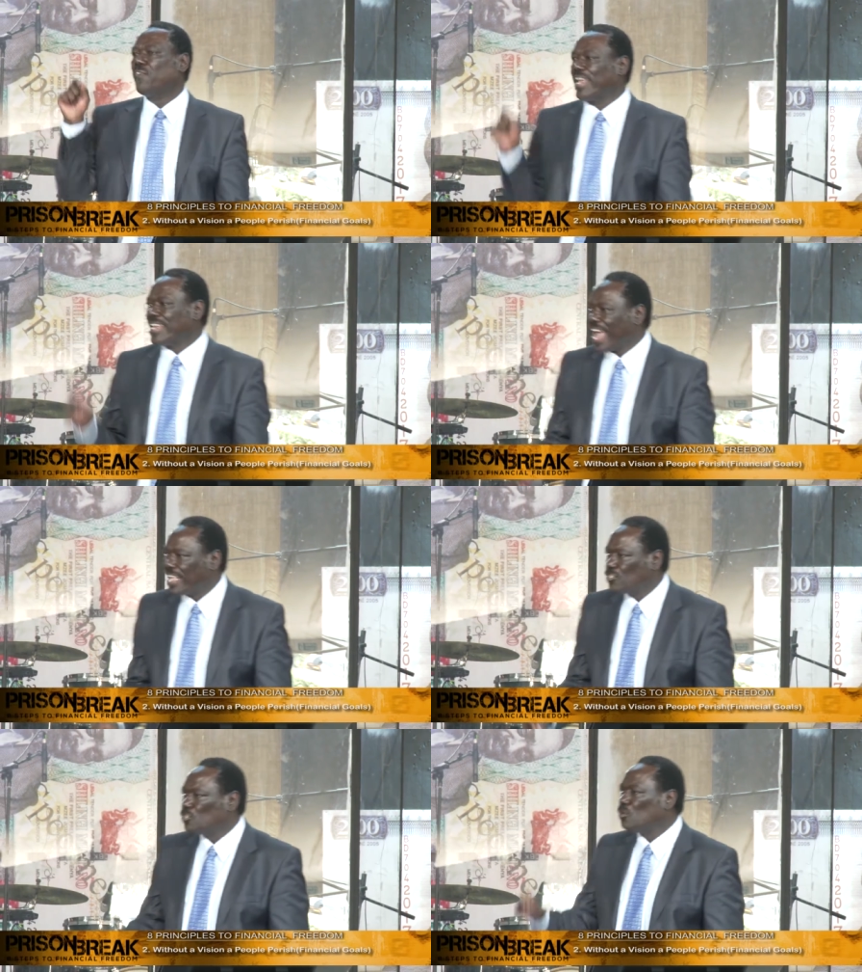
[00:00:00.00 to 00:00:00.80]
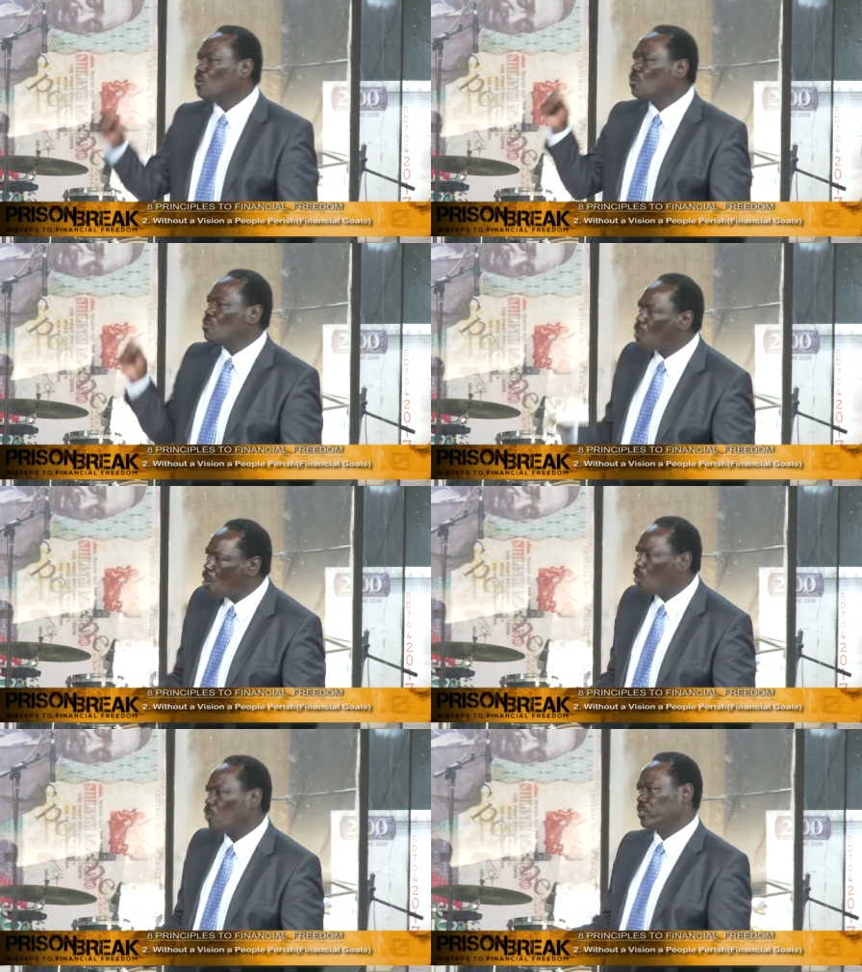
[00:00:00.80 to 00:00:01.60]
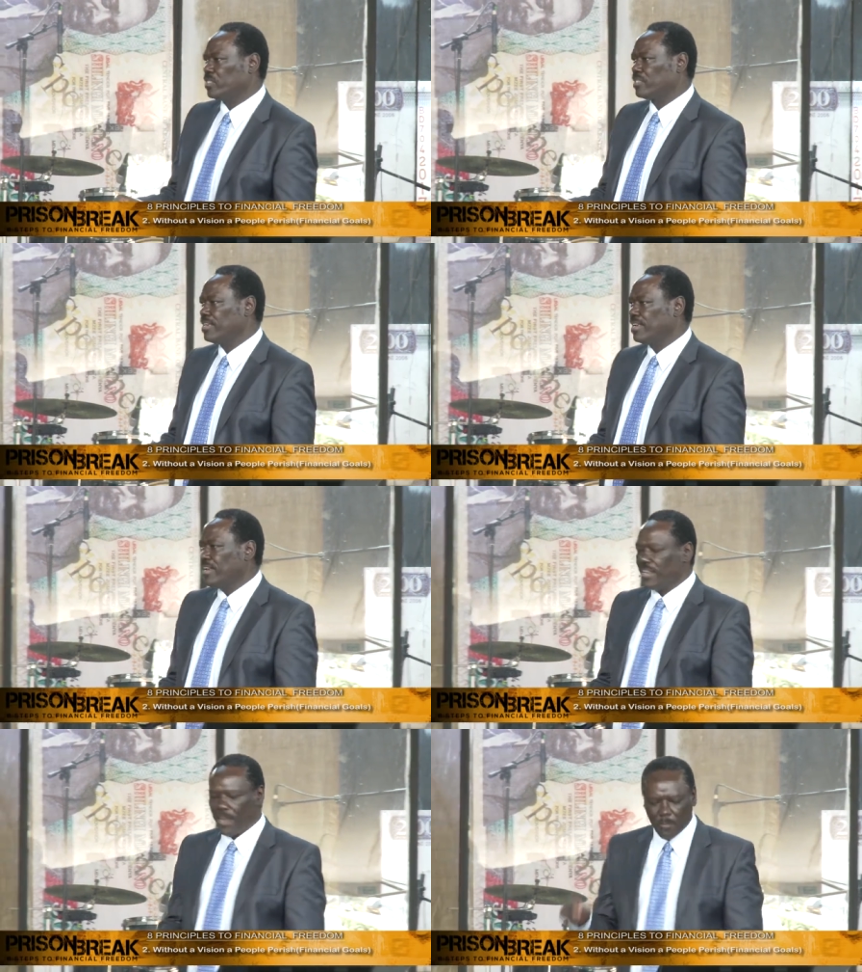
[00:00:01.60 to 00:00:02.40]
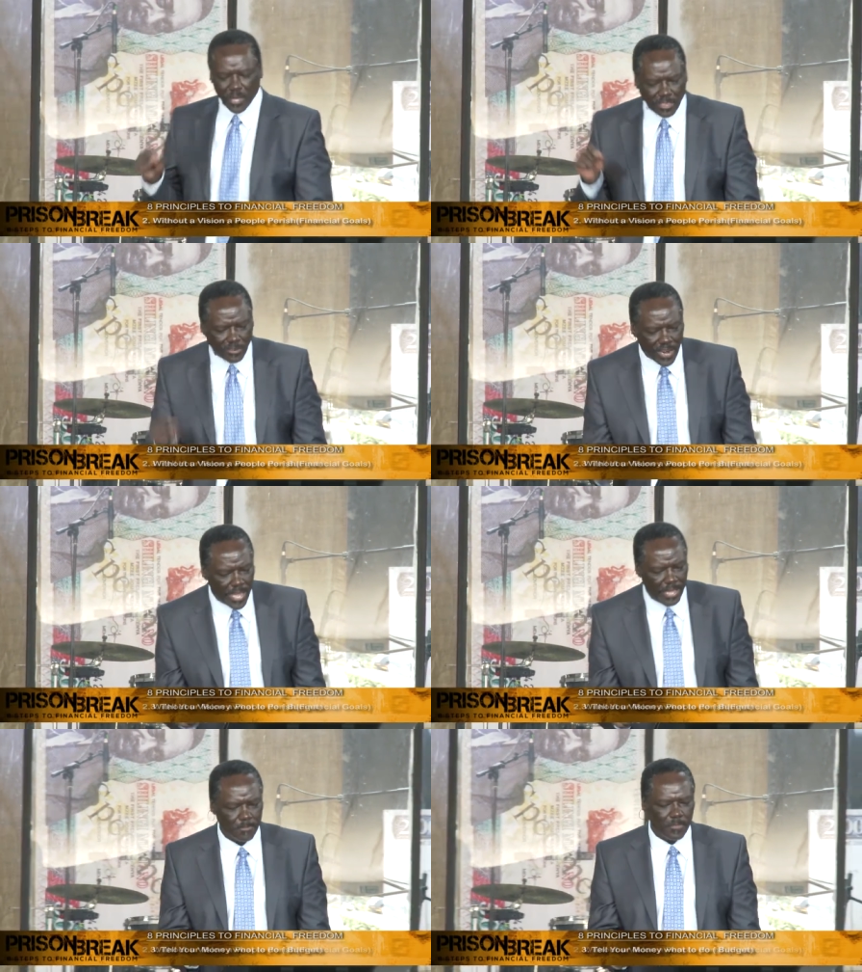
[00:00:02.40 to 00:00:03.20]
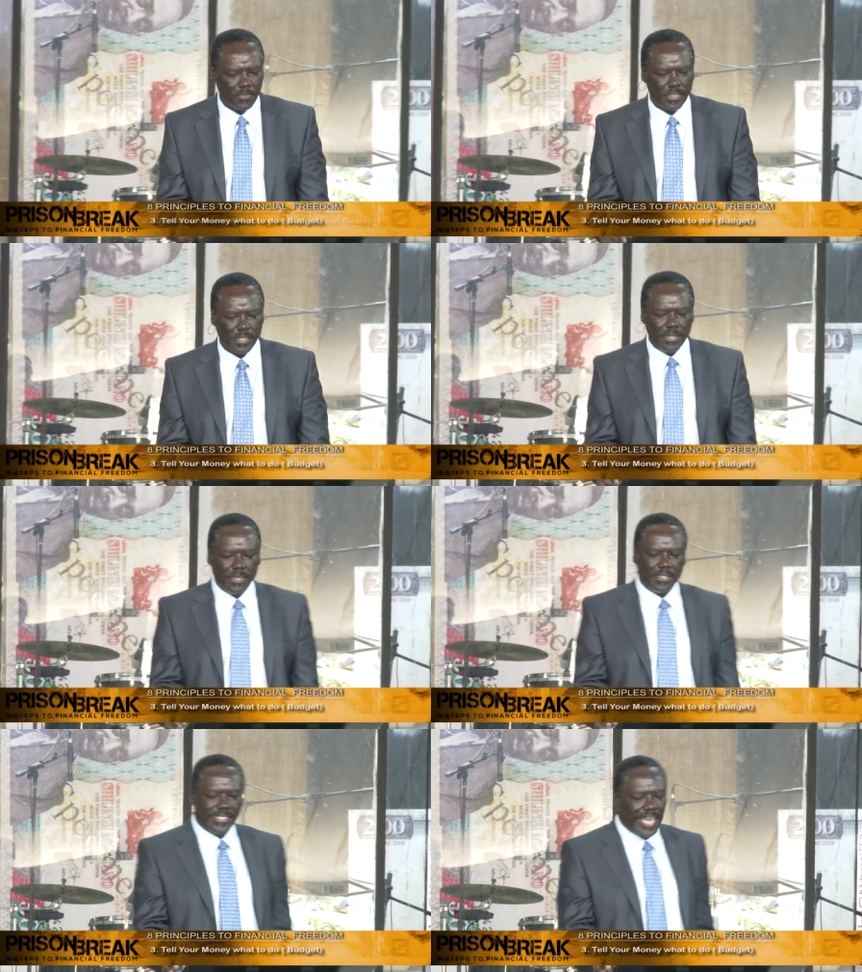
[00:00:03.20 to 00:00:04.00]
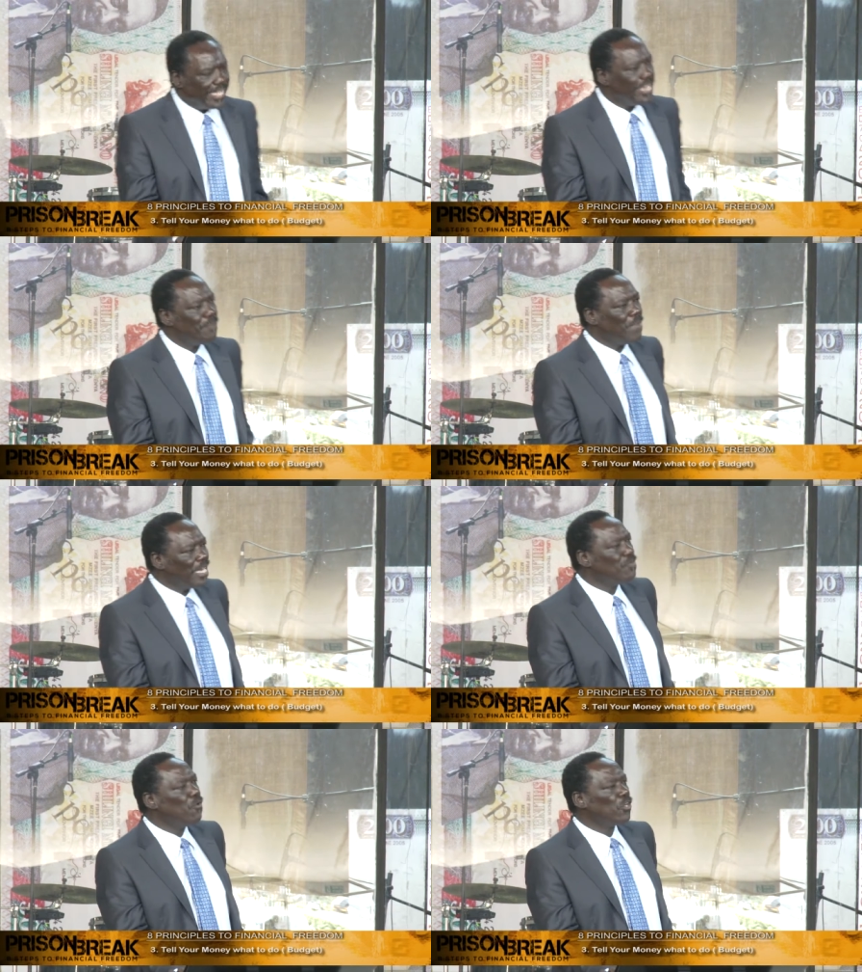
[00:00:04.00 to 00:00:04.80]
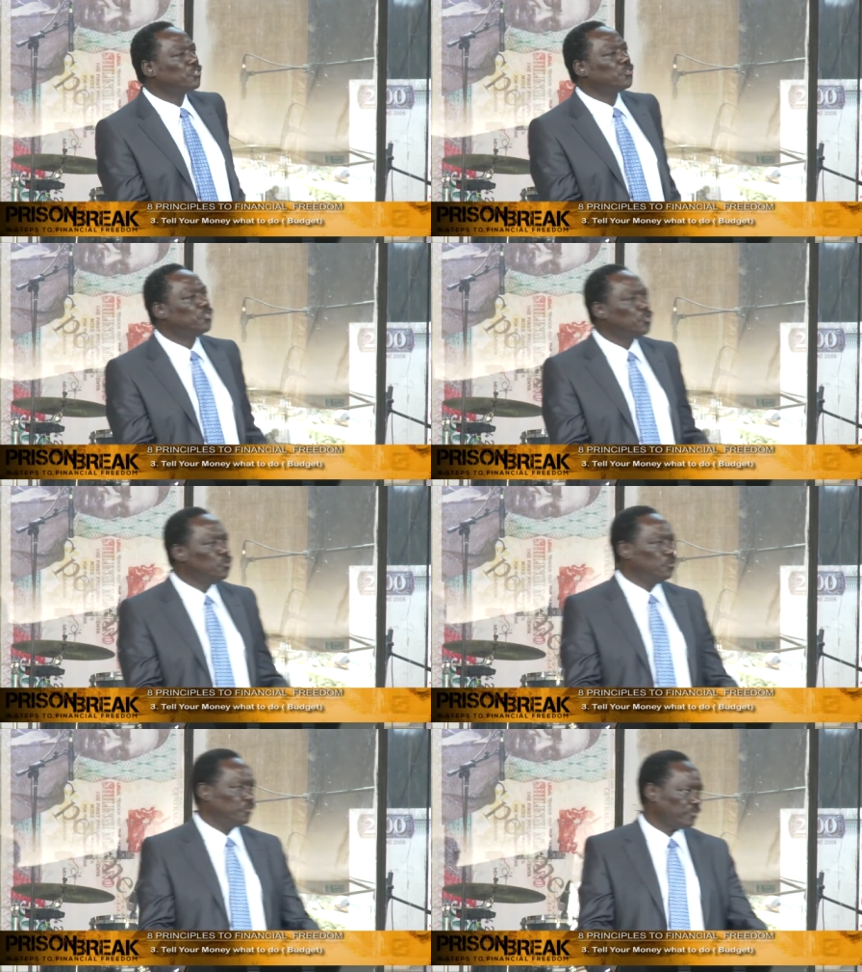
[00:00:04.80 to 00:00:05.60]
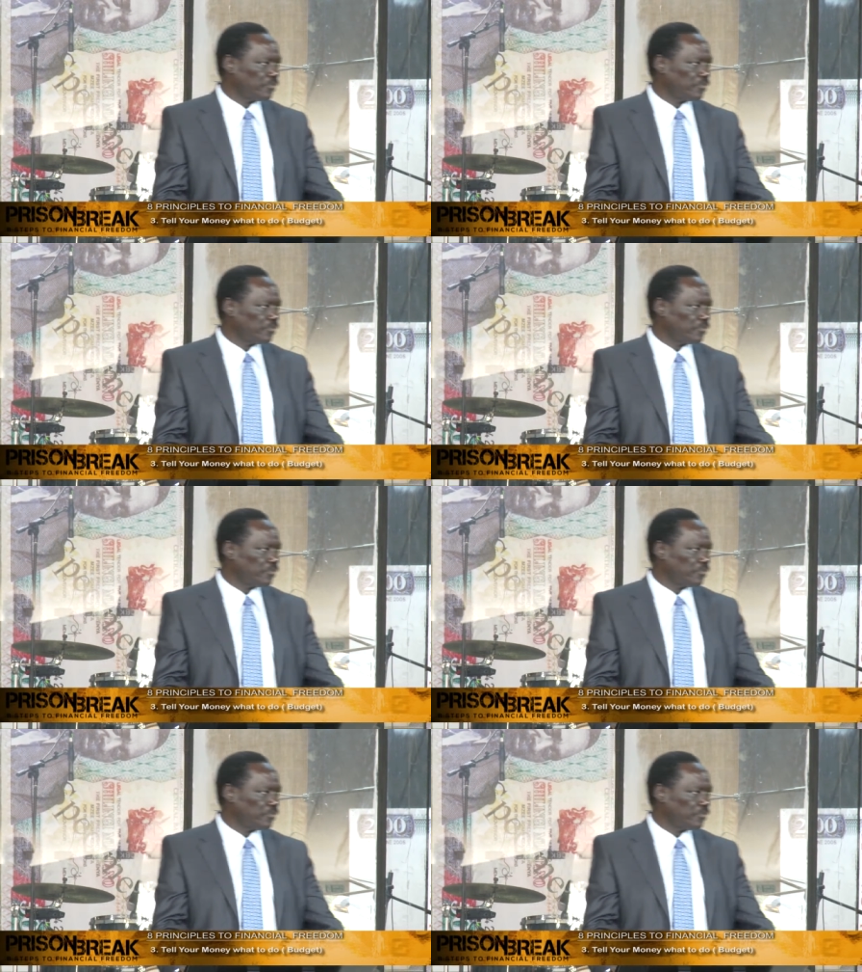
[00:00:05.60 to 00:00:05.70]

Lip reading: financial goals. Number 3, tell your money what to do.